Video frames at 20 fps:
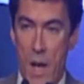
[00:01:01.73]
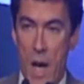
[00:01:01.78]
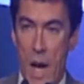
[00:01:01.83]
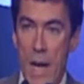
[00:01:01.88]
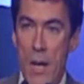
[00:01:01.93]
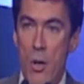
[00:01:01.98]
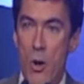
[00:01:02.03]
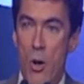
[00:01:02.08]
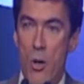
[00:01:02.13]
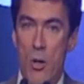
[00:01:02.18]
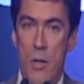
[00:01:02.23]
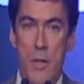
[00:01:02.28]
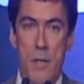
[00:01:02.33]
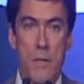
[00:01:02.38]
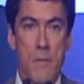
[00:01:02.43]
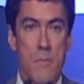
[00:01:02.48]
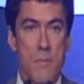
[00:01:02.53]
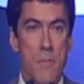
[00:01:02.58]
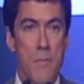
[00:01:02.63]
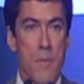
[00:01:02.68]
I call it
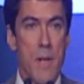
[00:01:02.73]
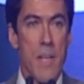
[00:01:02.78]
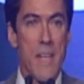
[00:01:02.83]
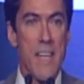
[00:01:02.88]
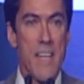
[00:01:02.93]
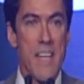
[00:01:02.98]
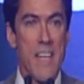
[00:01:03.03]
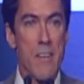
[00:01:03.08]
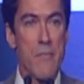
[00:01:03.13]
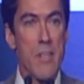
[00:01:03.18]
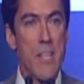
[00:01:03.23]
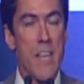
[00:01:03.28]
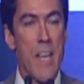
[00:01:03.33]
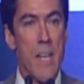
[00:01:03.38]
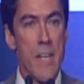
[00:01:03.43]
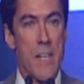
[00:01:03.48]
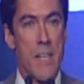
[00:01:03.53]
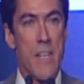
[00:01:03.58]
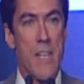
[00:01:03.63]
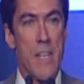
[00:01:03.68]
give and let